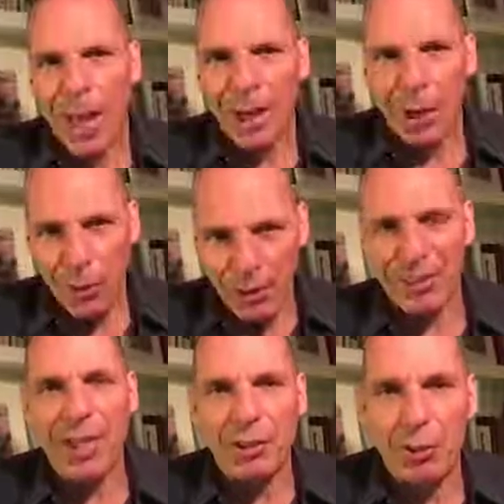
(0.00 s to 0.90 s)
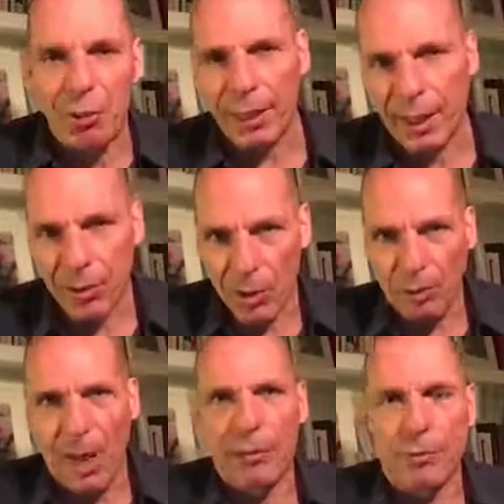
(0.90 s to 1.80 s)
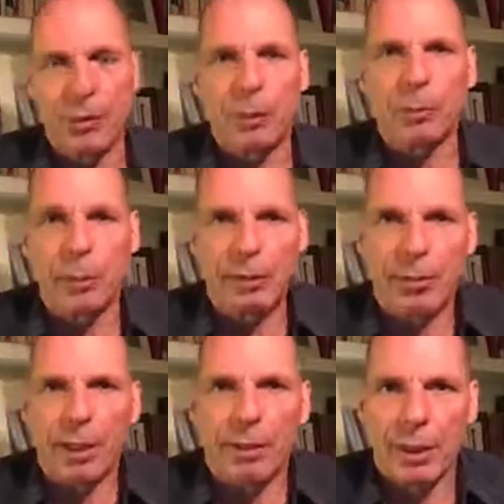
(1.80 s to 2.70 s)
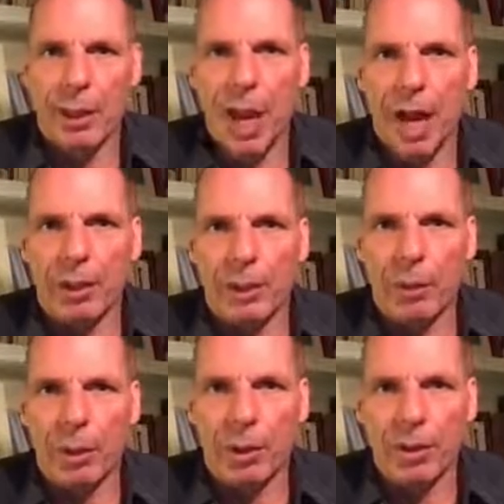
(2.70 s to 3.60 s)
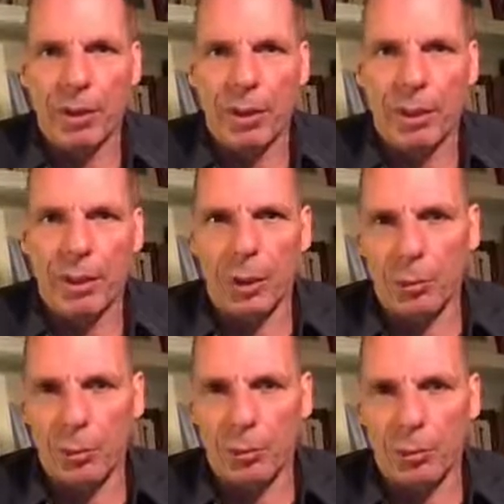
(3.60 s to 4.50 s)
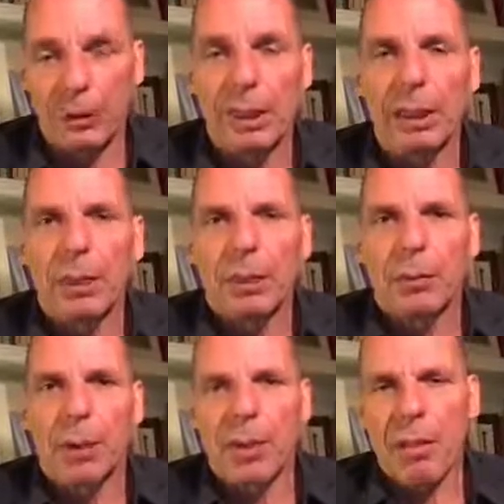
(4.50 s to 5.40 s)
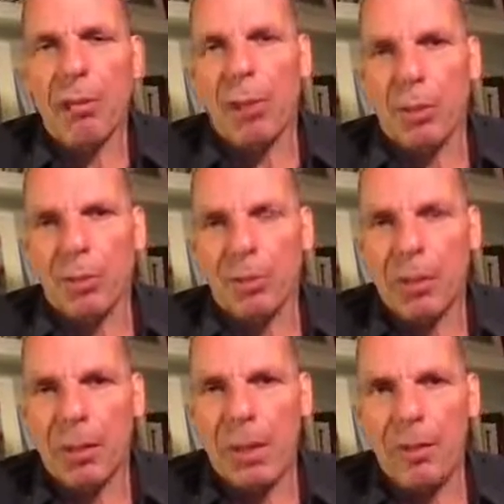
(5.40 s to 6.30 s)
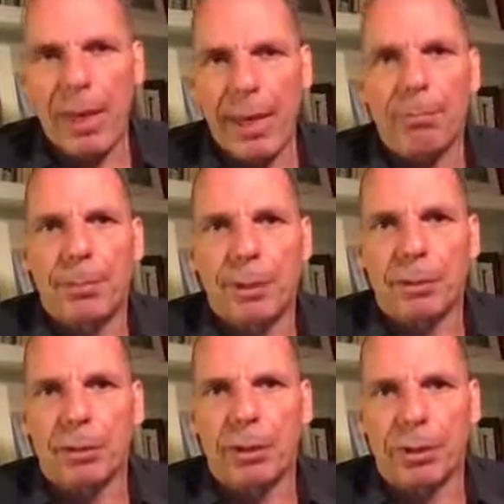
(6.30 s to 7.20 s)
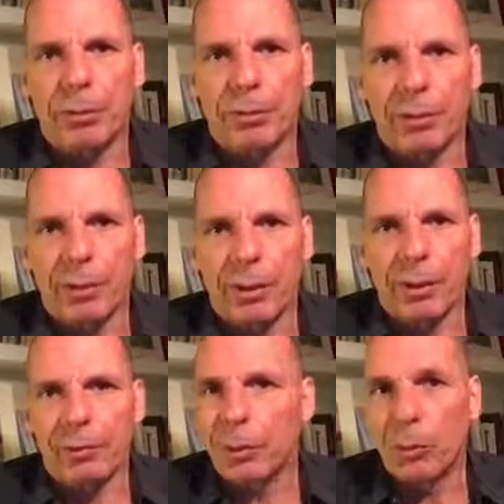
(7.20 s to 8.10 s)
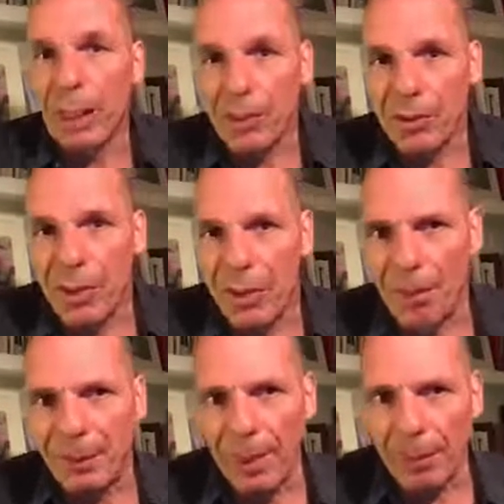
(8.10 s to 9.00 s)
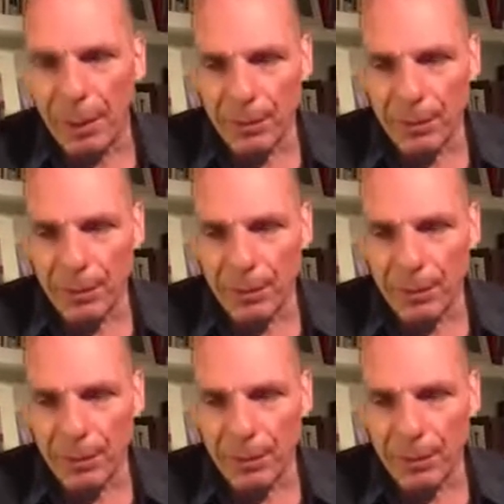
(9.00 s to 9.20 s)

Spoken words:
Hello, this is Yanis Varoufakis on behalf of DIEM 25, our Democracy in Europe movement, with some thoughts about the impact of, the epidemic,